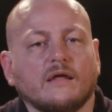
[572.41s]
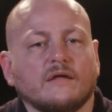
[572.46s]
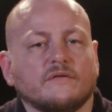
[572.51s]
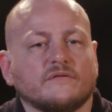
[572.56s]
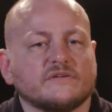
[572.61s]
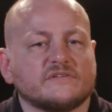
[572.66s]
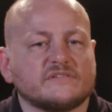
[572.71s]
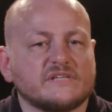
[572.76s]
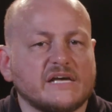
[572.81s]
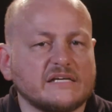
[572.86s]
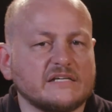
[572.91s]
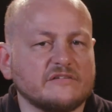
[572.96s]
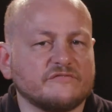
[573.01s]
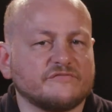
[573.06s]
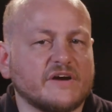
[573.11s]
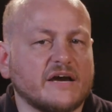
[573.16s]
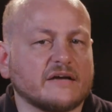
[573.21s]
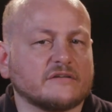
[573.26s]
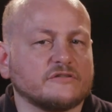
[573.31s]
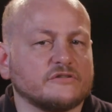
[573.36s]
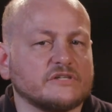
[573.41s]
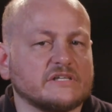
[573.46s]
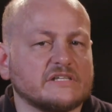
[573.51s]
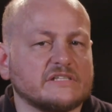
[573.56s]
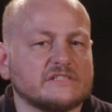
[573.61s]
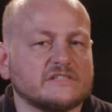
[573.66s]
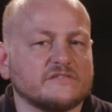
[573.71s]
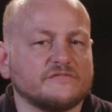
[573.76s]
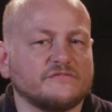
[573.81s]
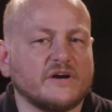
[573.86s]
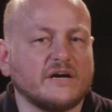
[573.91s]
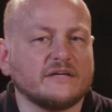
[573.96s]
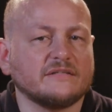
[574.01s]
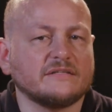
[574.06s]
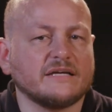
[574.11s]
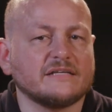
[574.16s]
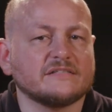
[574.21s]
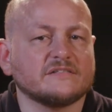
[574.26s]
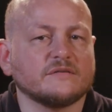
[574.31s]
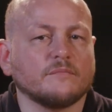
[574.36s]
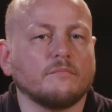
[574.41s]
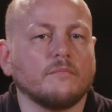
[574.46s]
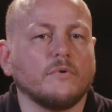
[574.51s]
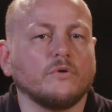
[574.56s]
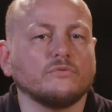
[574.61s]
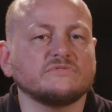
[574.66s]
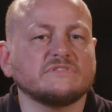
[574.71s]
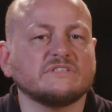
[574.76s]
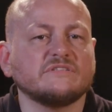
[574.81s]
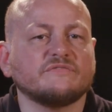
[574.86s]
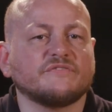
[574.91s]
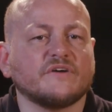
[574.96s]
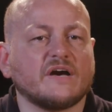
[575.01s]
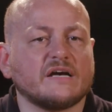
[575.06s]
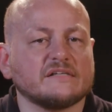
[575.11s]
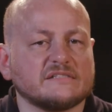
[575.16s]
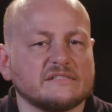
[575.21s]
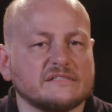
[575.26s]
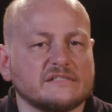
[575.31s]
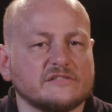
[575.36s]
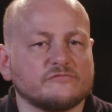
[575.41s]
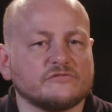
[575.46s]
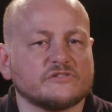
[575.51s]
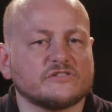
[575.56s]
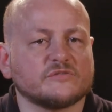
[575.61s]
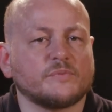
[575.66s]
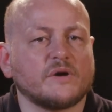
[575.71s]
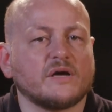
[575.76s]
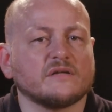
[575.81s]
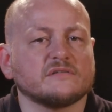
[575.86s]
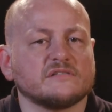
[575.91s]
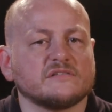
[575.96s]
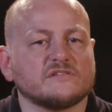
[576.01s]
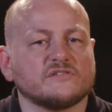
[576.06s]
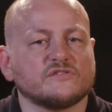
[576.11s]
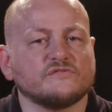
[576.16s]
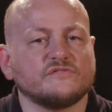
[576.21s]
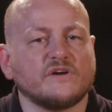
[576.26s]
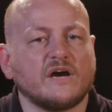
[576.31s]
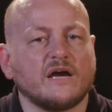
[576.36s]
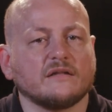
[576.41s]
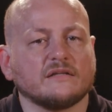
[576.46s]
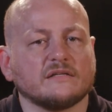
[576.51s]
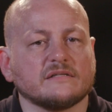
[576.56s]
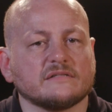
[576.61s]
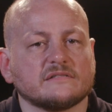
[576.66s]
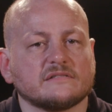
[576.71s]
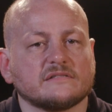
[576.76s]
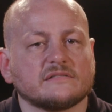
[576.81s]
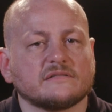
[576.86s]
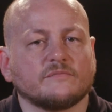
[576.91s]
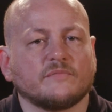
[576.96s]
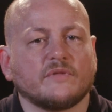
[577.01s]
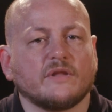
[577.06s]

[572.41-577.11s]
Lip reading: The second factor is defined as multifaceted responses to violence.